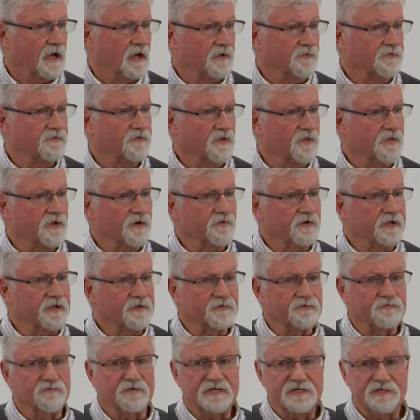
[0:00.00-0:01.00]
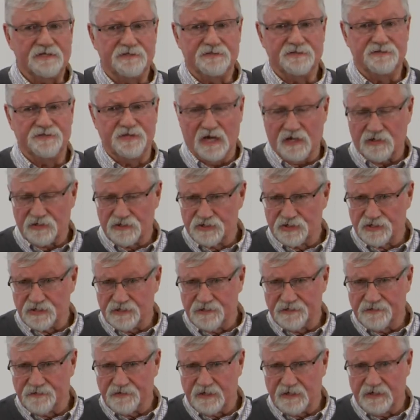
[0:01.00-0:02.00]
So there is a
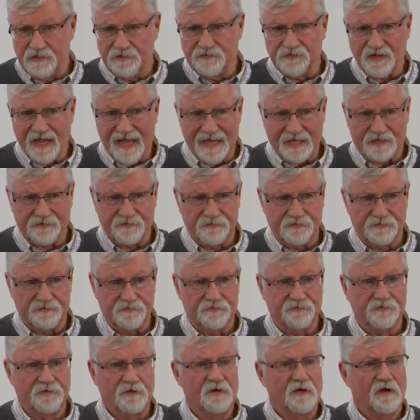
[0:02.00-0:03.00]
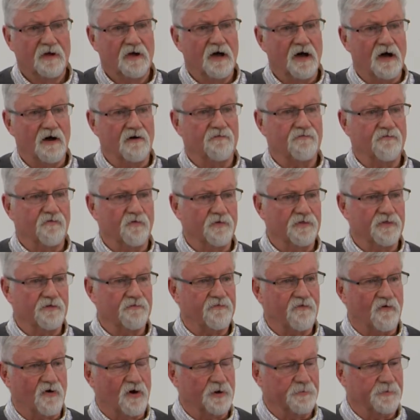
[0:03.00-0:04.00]
reduction in taxes for the
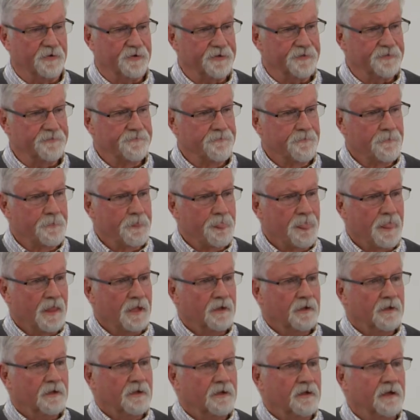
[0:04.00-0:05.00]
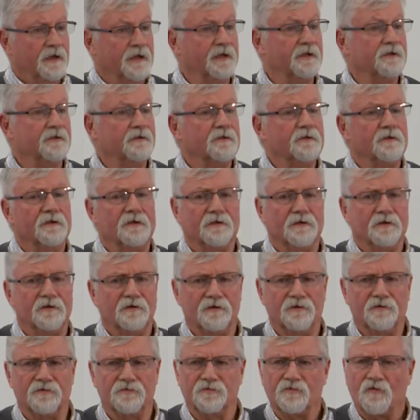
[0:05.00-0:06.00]
farmer. It
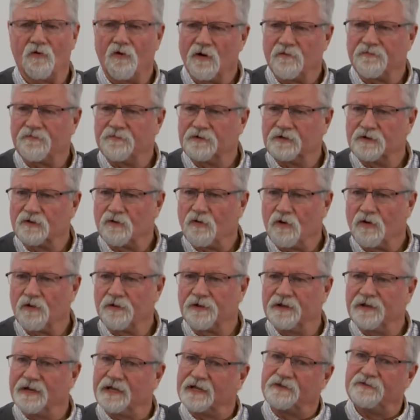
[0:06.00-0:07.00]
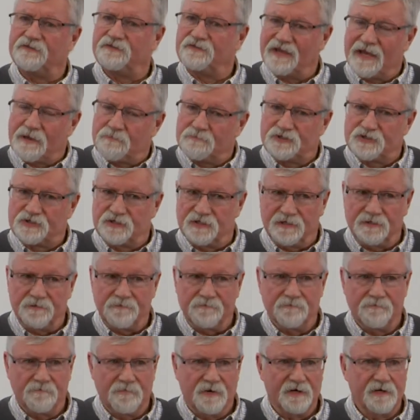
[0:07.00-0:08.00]
is often called an
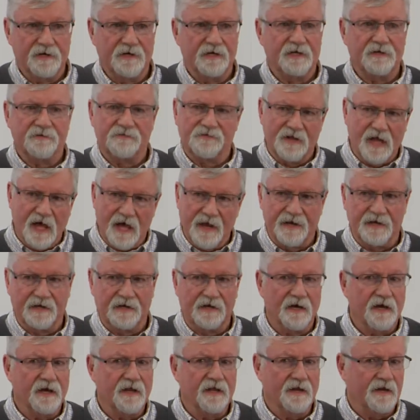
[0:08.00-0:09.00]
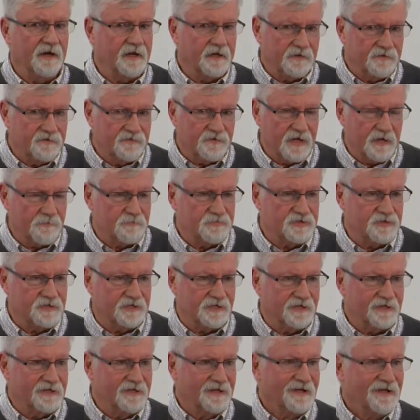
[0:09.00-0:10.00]
exemption, but it is not an
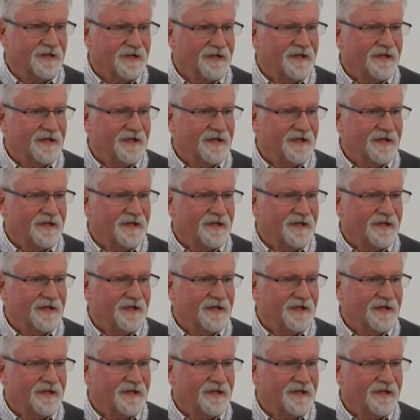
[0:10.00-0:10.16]
exemption.